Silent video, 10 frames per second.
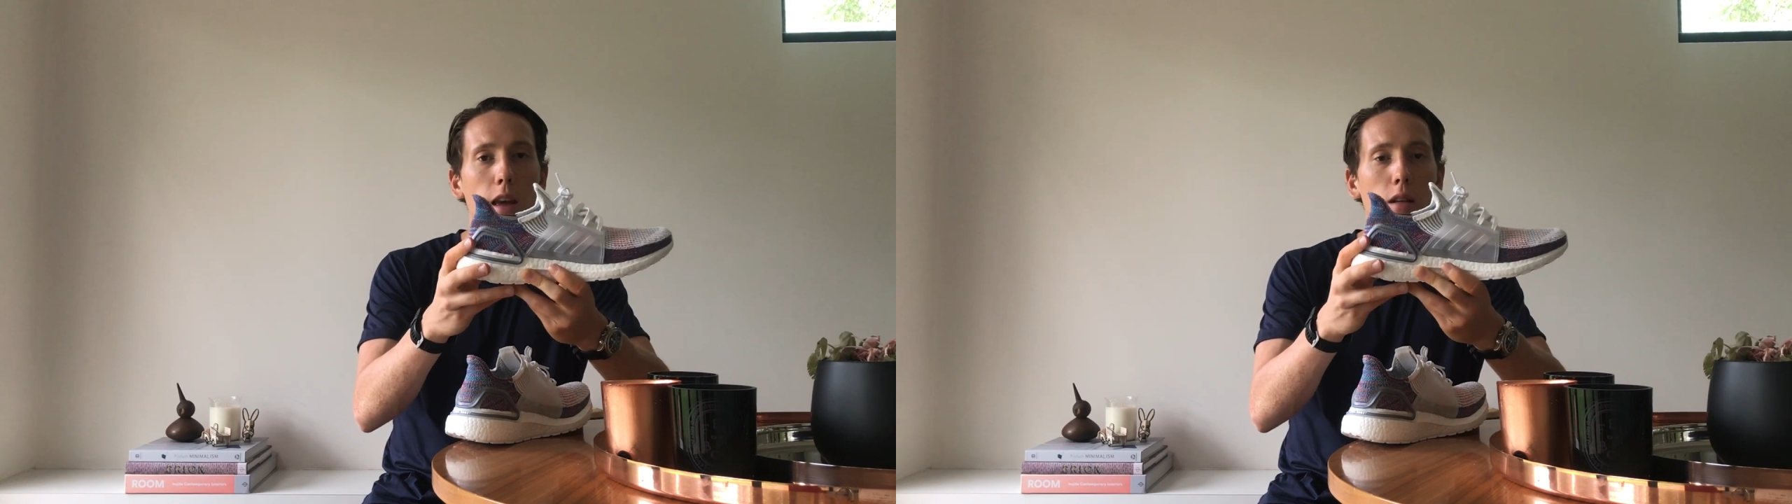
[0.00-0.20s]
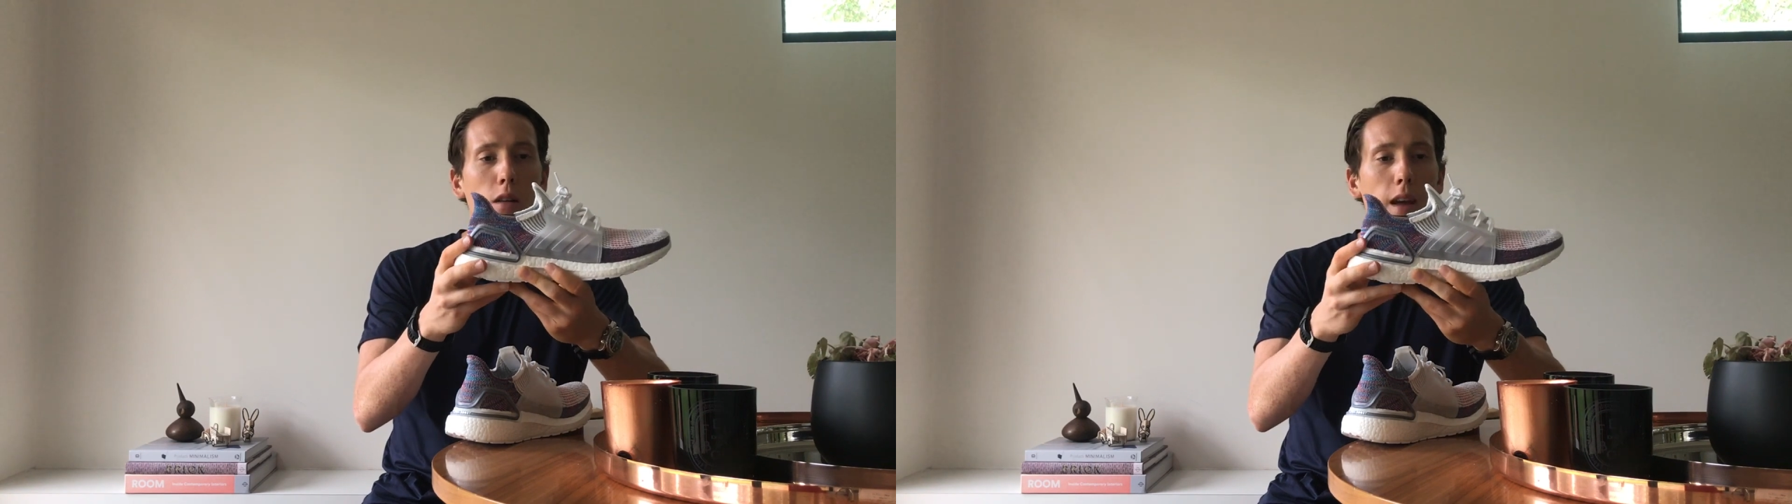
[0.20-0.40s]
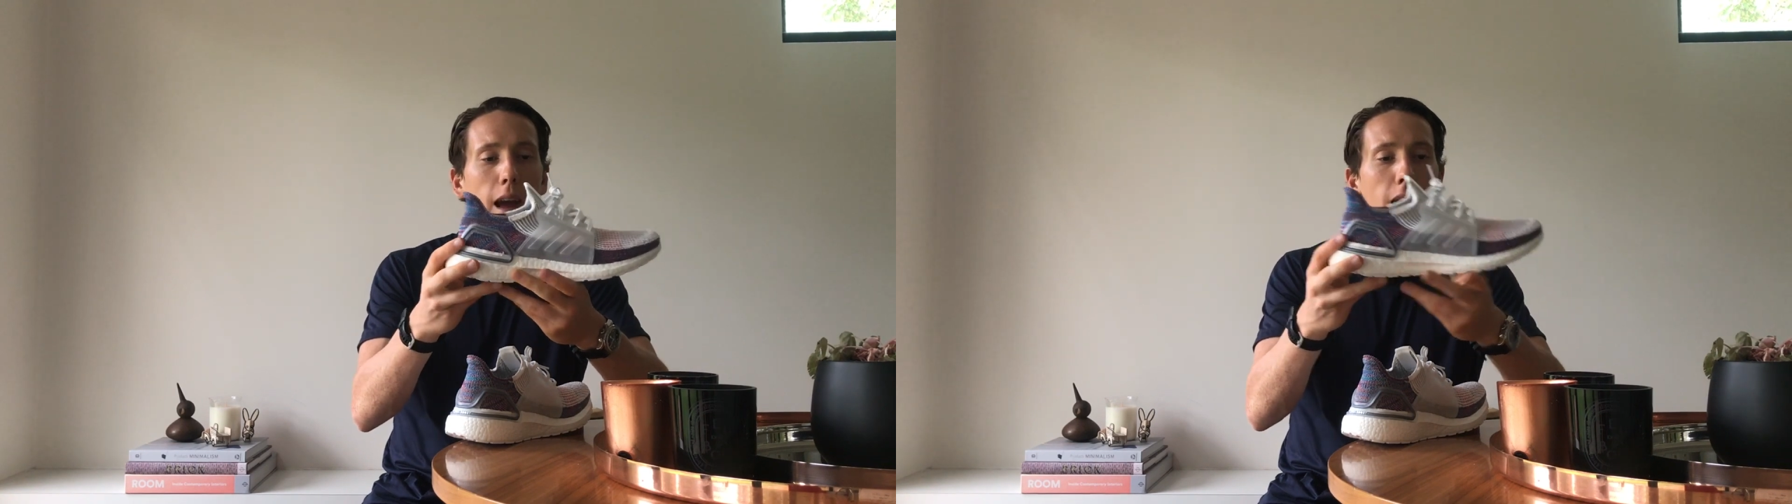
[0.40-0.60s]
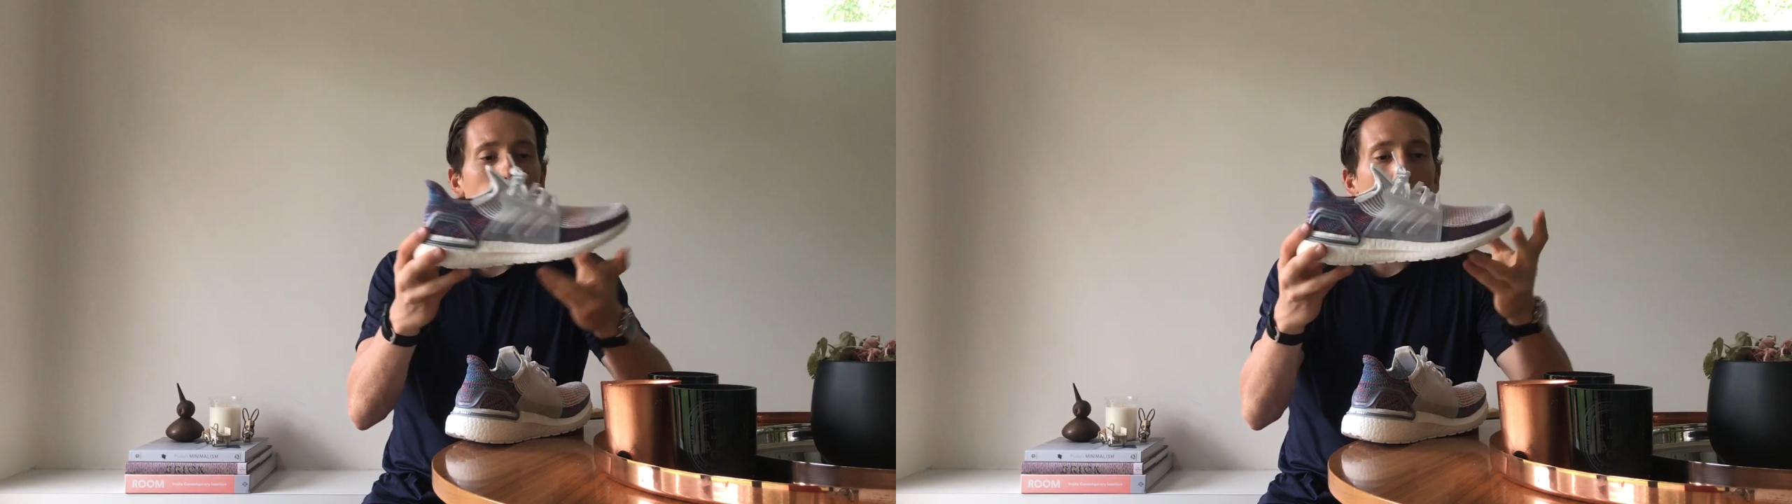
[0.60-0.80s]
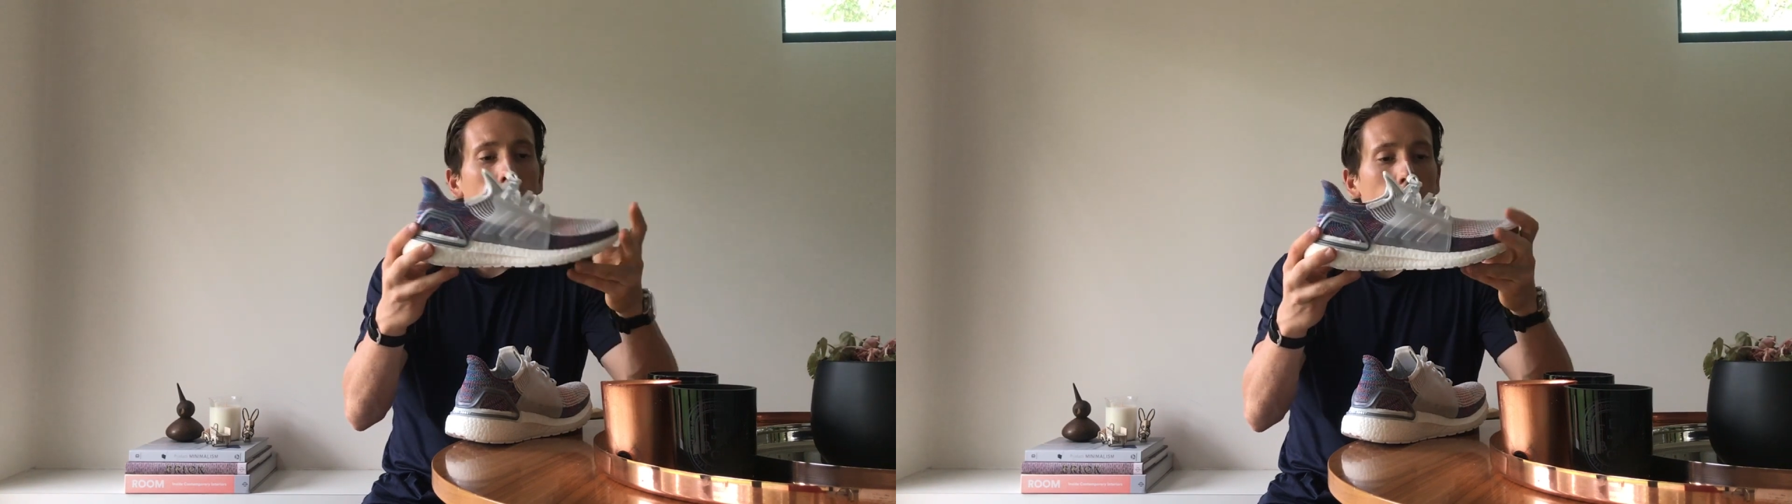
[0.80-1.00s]
heel again,
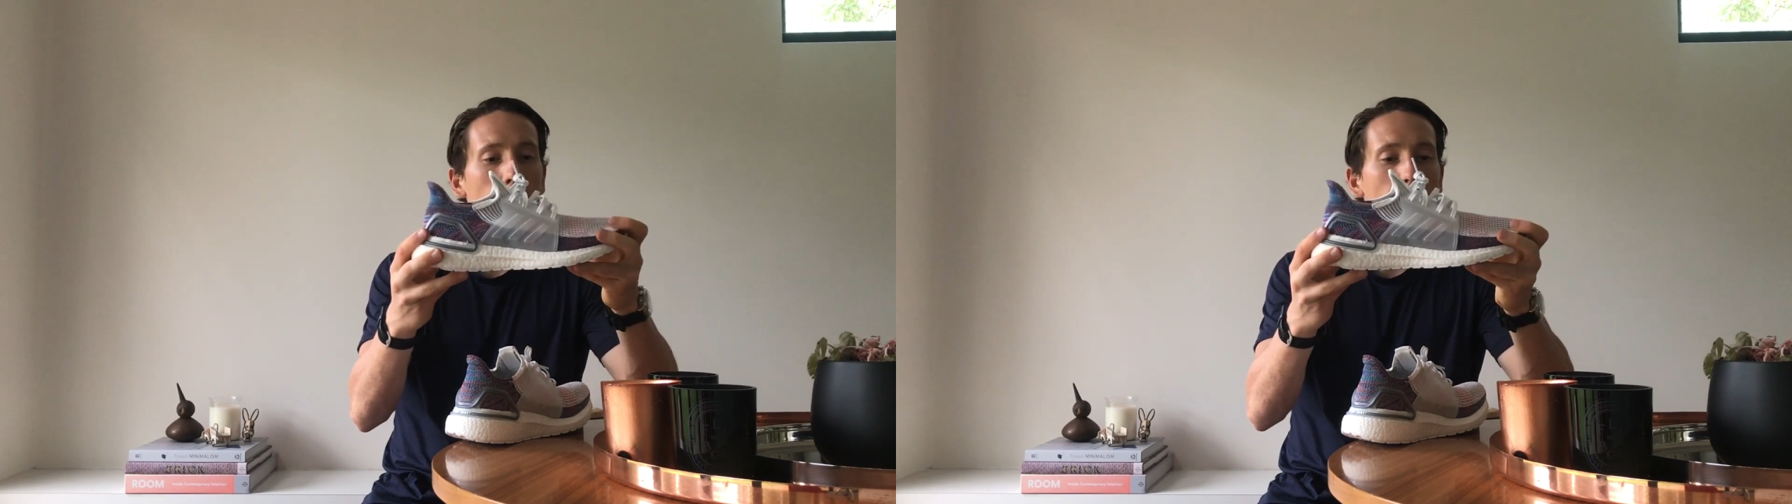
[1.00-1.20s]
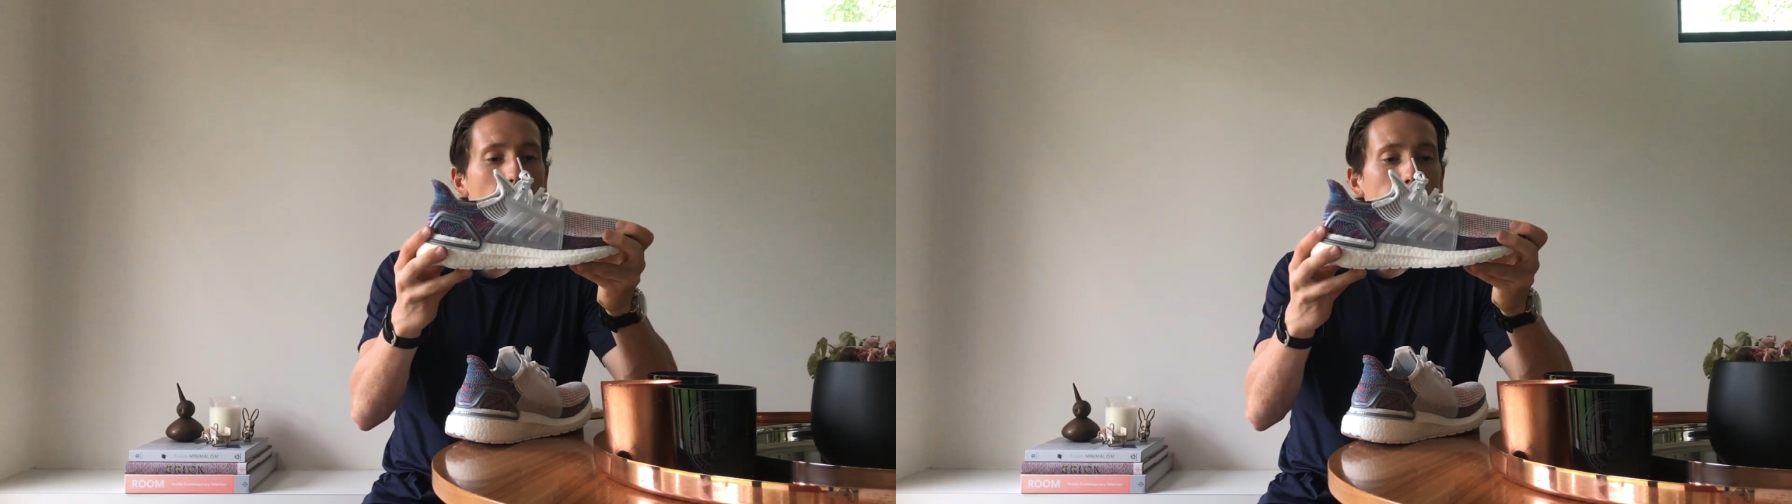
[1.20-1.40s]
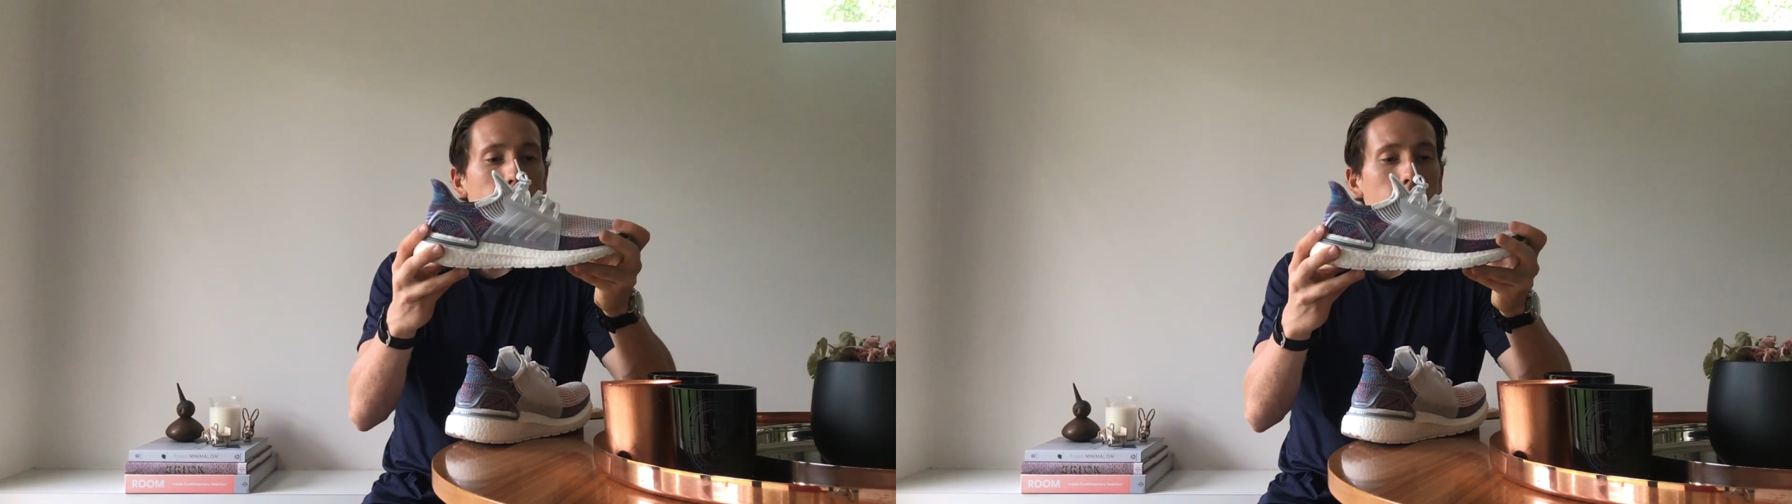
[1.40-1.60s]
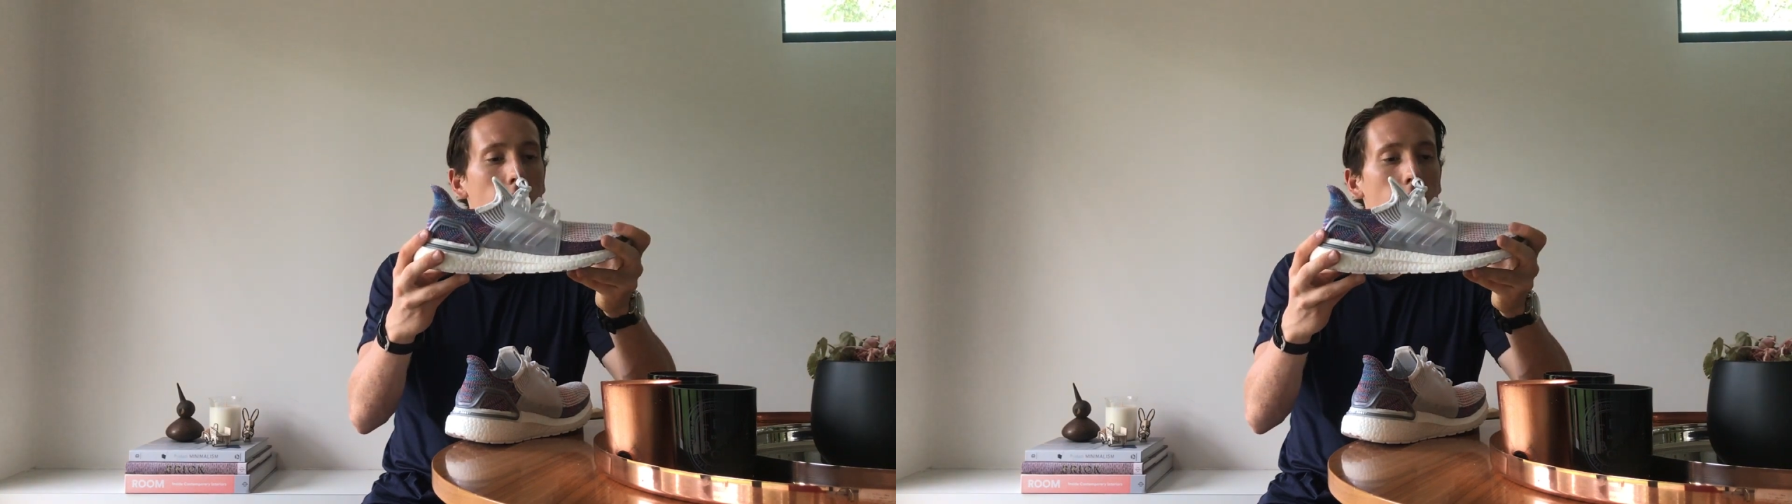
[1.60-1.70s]
and